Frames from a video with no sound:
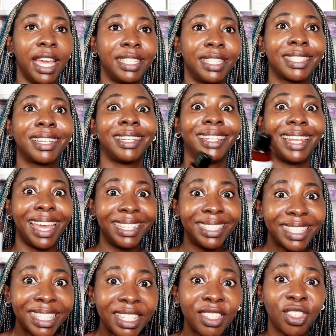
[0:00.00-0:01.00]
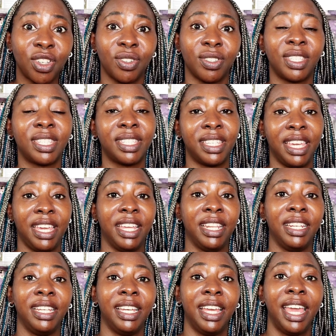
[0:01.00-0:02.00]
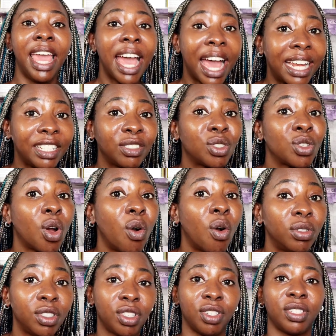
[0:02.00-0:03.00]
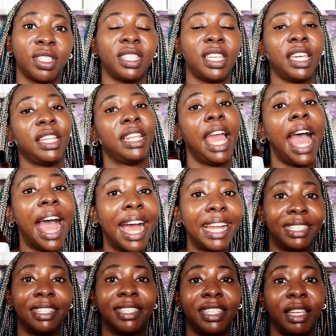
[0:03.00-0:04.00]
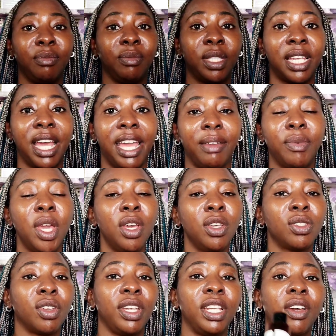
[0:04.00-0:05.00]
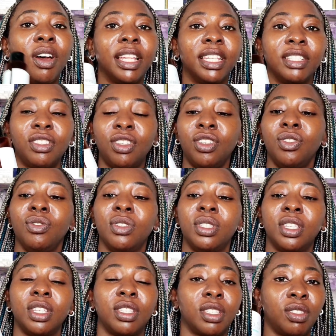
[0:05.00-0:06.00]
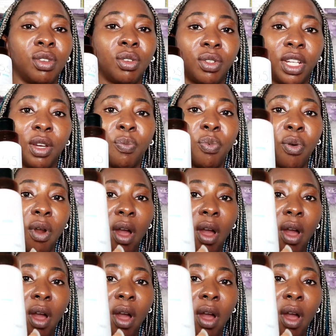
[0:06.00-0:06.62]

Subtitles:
It cleanses your skin and it tones your skin at the same time. So in order to use this toner